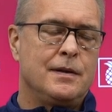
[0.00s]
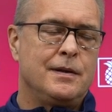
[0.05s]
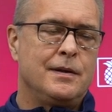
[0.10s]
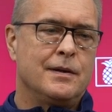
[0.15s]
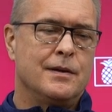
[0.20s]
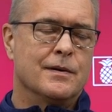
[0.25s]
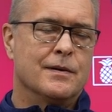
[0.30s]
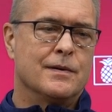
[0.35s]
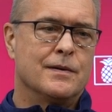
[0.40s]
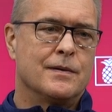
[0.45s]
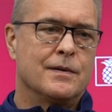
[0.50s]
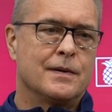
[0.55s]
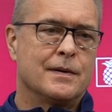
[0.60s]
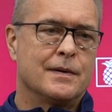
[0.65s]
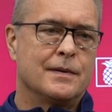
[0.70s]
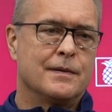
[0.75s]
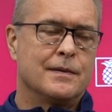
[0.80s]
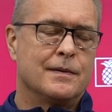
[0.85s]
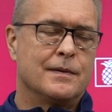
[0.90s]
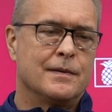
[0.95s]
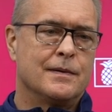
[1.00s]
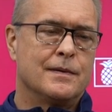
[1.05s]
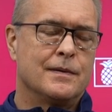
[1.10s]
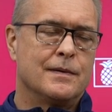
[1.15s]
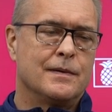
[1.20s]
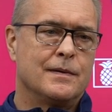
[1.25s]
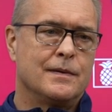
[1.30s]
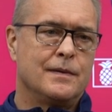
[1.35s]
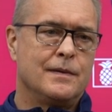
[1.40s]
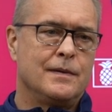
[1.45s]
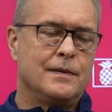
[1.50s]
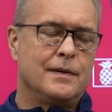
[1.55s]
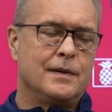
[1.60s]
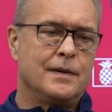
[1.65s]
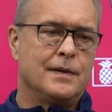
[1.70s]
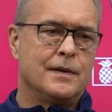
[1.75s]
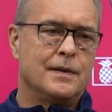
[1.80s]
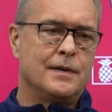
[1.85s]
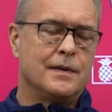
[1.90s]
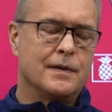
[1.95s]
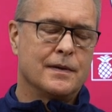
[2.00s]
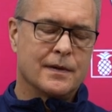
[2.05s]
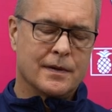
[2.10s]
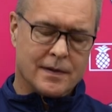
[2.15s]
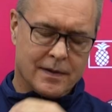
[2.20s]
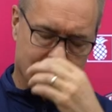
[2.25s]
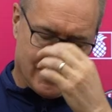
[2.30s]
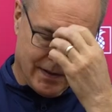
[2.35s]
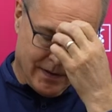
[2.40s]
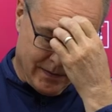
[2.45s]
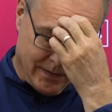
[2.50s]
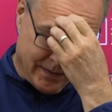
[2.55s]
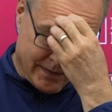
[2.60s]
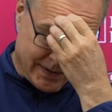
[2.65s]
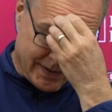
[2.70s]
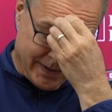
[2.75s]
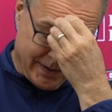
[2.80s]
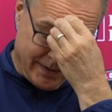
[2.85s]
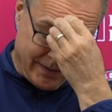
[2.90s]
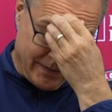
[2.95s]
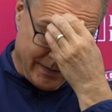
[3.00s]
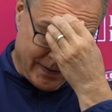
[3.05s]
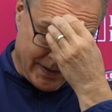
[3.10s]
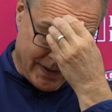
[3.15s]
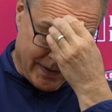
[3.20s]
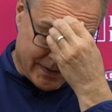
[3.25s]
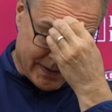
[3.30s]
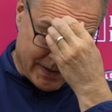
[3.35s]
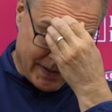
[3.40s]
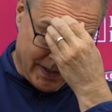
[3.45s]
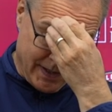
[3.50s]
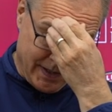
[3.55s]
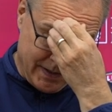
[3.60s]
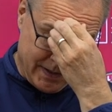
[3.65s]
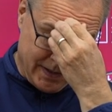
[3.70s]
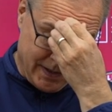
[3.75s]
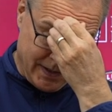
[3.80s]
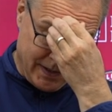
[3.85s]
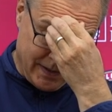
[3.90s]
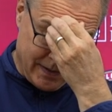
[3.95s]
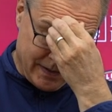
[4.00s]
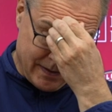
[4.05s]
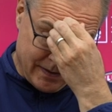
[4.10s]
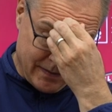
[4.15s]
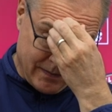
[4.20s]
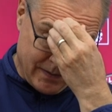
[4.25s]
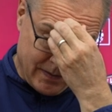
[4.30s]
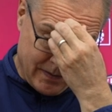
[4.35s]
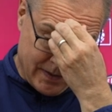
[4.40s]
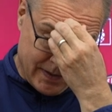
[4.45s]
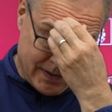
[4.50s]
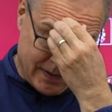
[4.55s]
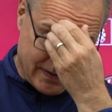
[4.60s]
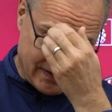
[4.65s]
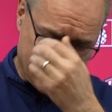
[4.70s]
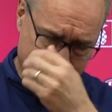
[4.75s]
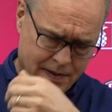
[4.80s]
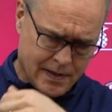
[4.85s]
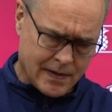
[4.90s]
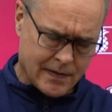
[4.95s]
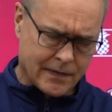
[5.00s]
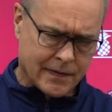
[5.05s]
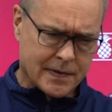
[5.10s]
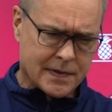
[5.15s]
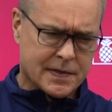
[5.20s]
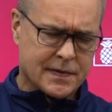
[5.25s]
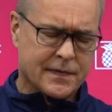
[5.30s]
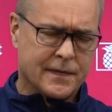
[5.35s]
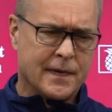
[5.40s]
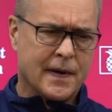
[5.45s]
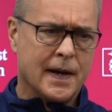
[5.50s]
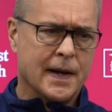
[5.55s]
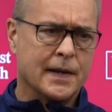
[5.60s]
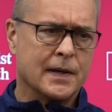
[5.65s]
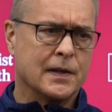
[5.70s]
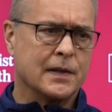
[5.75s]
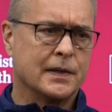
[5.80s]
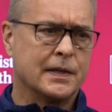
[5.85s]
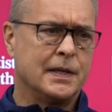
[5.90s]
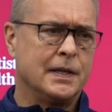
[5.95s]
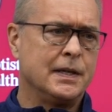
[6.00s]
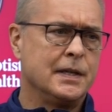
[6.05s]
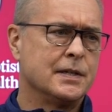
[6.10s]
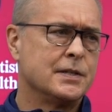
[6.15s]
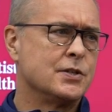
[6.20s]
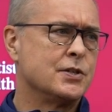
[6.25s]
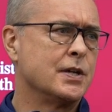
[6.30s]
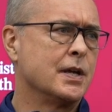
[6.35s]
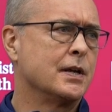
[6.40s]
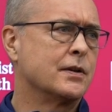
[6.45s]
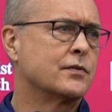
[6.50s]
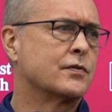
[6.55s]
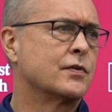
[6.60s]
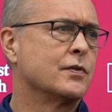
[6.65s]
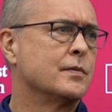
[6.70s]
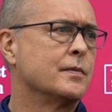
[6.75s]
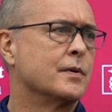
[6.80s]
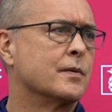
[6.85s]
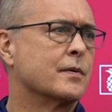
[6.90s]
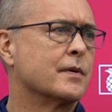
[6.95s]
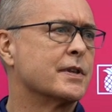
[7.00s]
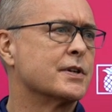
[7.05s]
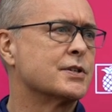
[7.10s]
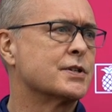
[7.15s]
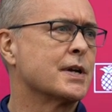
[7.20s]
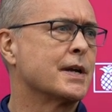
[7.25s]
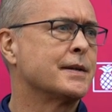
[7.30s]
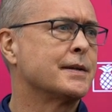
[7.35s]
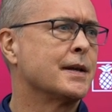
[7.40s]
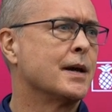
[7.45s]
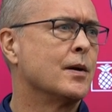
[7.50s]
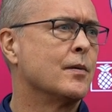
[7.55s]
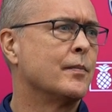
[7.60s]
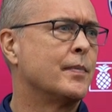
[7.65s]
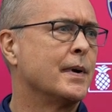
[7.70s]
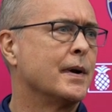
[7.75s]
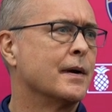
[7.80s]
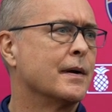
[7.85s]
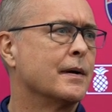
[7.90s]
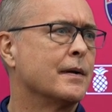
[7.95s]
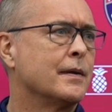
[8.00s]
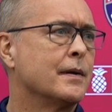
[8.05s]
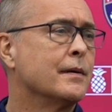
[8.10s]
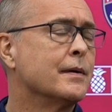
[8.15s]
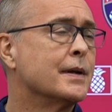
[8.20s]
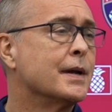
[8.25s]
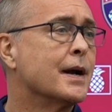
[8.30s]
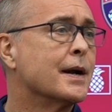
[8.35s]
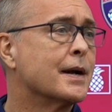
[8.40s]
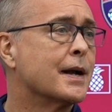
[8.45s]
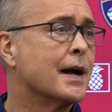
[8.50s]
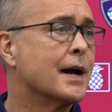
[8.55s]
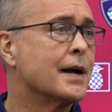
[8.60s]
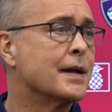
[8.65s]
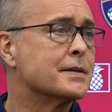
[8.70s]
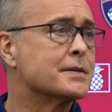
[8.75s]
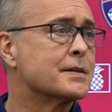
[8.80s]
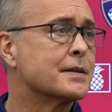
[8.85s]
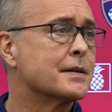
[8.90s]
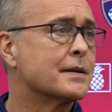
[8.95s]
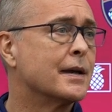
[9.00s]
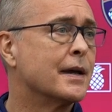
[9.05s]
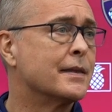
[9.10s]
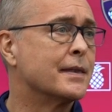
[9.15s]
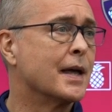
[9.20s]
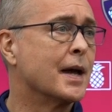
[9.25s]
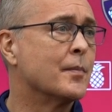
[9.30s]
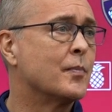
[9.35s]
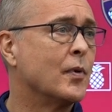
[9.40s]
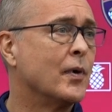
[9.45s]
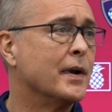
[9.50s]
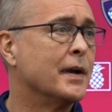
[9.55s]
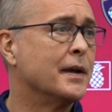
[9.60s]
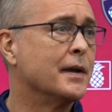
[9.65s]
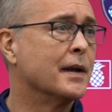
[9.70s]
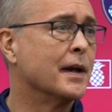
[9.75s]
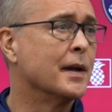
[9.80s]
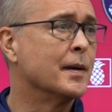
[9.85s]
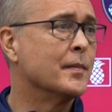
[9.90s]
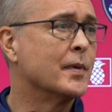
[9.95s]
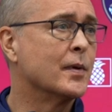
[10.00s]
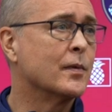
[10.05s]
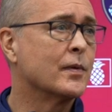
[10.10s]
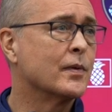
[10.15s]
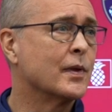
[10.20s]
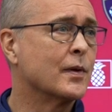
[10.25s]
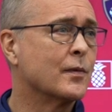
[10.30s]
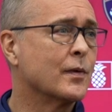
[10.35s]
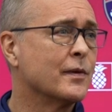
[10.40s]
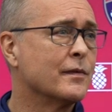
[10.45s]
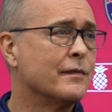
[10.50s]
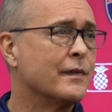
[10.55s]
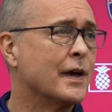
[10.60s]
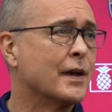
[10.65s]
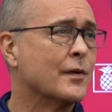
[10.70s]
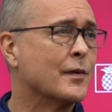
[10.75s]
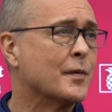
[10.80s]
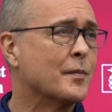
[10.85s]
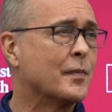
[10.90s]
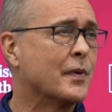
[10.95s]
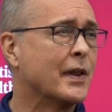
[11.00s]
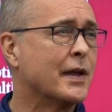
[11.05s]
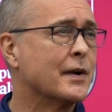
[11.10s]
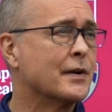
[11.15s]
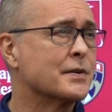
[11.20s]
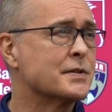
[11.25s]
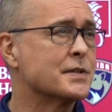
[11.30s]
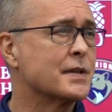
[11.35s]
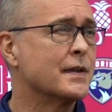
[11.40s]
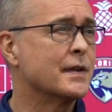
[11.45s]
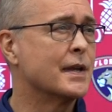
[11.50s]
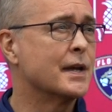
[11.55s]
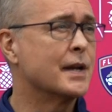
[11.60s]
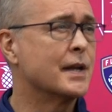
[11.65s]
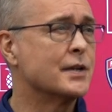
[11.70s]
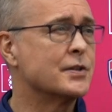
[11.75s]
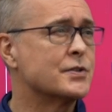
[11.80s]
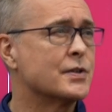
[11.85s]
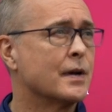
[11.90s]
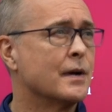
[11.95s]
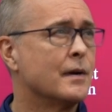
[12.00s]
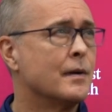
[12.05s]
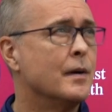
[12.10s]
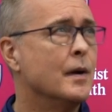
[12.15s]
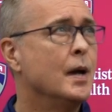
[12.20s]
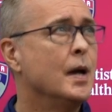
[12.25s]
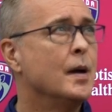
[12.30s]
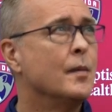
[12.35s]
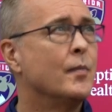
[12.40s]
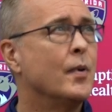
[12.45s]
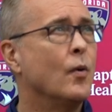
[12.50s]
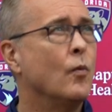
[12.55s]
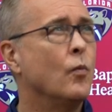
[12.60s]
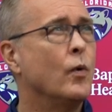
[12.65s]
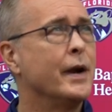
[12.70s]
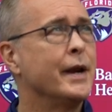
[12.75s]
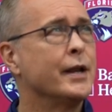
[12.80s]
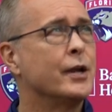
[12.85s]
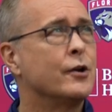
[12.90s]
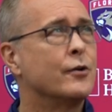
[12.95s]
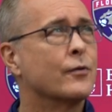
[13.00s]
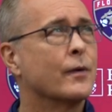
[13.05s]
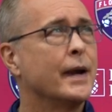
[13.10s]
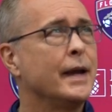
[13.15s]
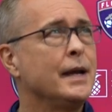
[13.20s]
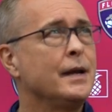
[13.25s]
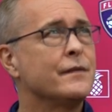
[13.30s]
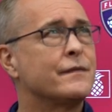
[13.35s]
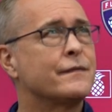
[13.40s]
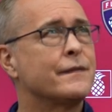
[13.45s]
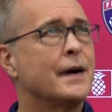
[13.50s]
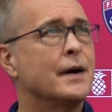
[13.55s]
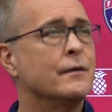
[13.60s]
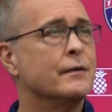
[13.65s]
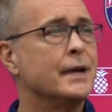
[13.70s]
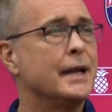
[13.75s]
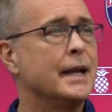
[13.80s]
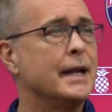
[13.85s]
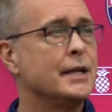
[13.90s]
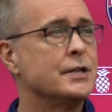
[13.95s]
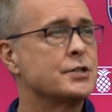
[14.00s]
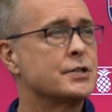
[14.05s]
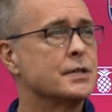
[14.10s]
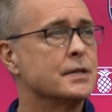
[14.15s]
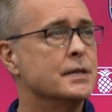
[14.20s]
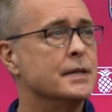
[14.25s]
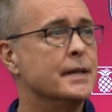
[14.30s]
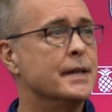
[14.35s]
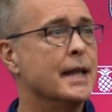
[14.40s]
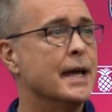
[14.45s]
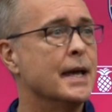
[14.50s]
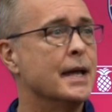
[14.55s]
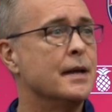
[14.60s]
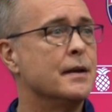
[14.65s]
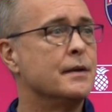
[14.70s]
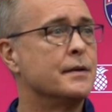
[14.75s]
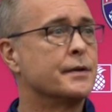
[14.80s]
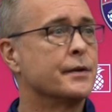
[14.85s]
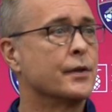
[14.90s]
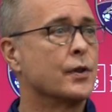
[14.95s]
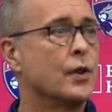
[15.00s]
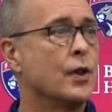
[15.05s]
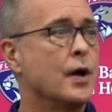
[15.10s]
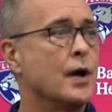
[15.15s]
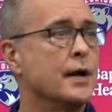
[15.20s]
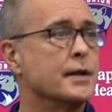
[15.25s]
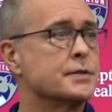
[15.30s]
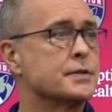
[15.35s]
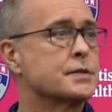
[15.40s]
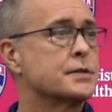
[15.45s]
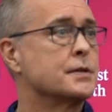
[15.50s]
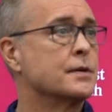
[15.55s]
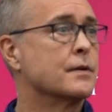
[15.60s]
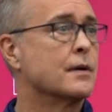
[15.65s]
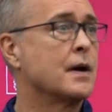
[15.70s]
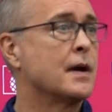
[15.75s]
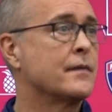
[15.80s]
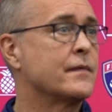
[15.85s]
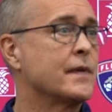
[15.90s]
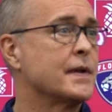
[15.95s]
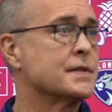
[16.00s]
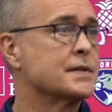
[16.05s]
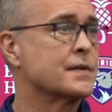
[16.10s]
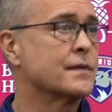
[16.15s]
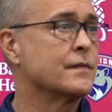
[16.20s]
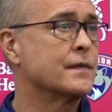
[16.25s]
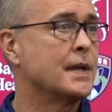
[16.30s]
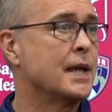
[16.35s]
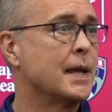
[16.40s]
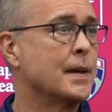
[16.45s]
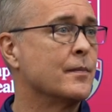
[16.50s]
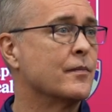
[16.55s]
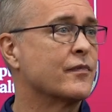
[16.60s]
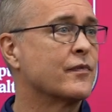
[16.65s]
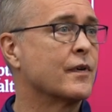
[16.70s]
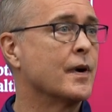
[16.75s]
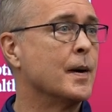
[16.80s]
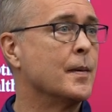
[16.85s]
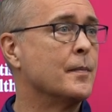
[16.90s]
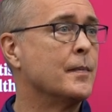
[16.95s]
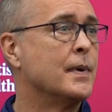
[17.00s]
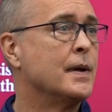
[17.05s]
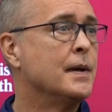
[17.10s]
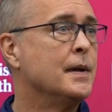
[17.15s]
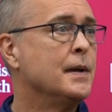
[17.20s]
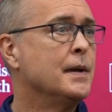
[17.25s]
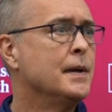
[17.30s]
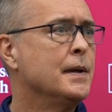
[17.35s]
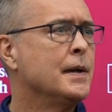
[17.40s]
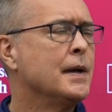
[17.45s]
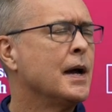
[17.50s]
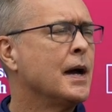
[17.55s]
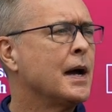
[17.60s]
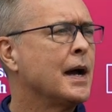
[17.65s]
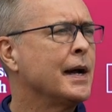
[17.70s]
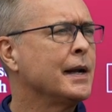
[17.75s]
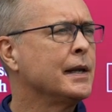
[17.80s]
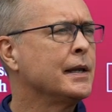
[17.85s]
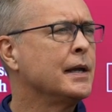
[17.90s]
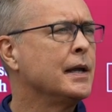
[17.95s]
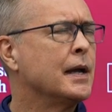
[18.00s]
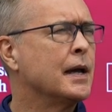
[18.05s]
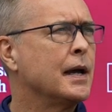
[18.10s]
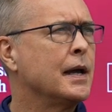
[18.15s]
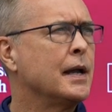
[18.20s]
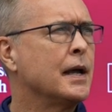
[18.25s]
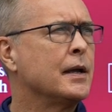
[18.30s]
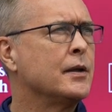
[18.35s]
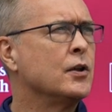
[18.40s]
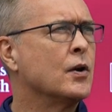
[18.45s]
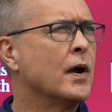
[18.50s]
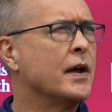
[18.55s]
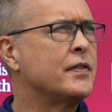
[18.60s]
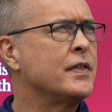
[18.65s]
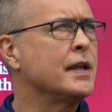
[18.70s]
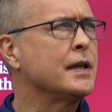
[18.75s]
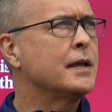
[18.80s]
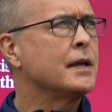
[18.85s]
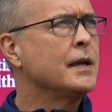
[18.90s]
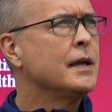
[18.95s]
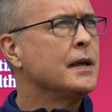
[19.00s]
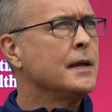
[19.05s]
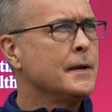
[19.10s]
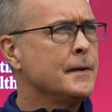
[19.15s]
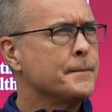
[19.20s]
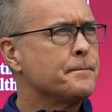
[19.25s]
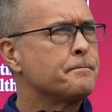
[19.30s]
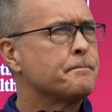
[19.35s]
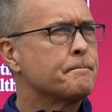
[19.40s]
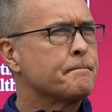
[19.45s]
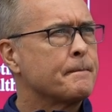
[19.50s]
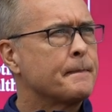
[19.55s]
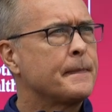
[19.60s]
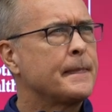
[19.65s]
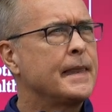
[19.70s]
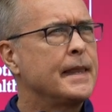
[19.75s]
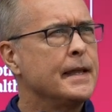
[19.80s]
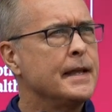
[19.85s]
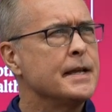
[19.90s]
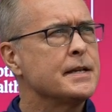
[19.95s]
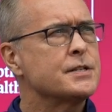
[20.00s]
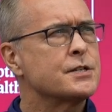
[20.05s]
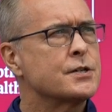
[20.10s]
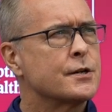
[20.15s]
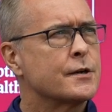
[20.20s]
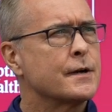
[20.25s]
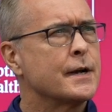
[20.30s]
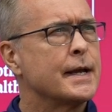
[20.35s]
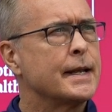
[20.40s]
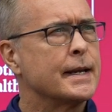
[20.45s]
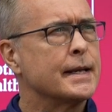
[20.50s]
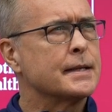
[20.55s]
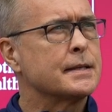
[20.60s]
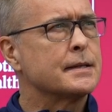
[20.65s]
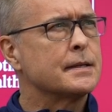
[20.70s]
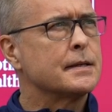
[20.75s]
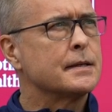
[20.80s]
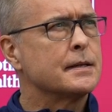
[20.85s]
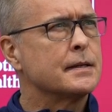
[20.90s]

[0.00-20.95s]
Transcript: you know, in it was 2018 that we went to the conference final. He and Jake Trouba were the shutdown pair. They were young guys at that point in time. They weren't veteran players in the NHL, but what a great foundation then to launch your offensive game from. I think, to his credit,